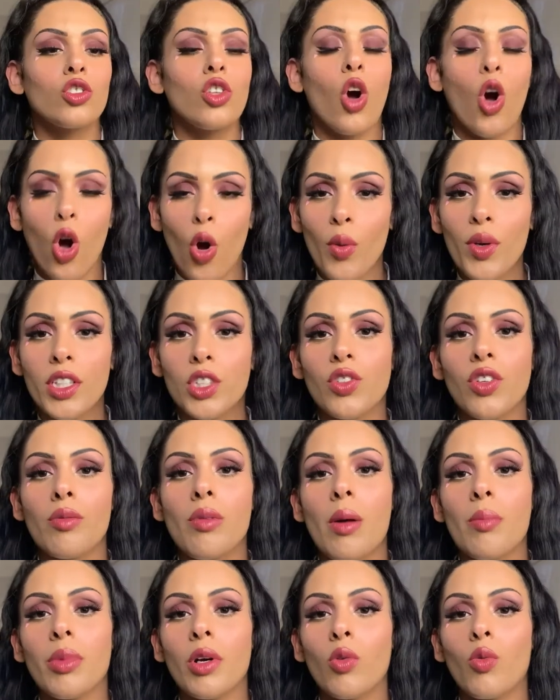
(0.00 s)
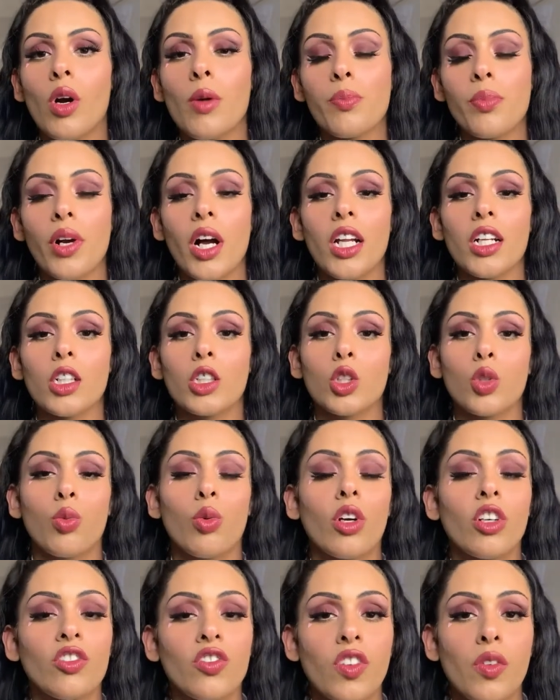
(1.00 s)
Always remember what products
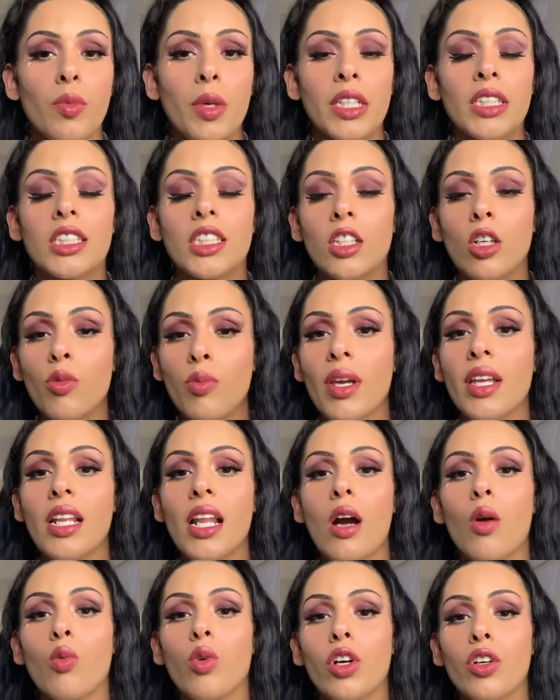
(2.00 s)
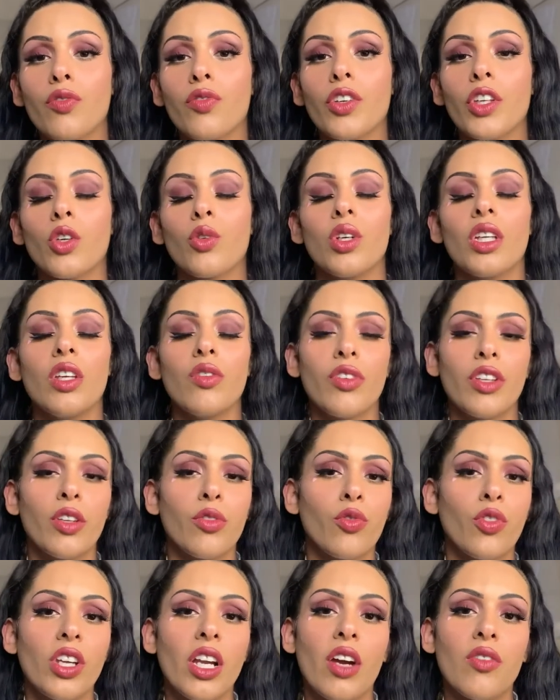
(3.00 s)
work for me still may not work for you, even
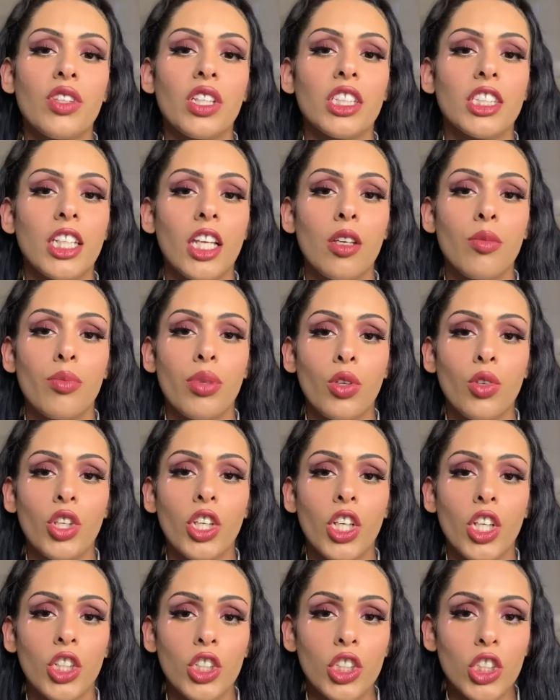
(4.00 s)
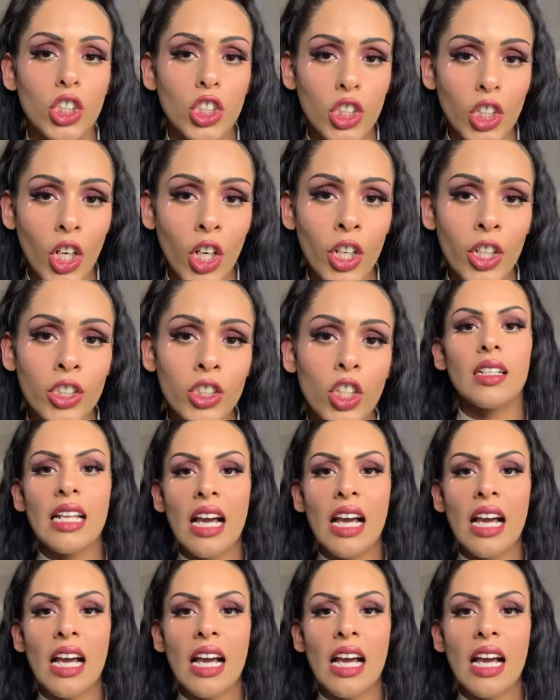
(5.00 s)
if we have the same beauty concerns.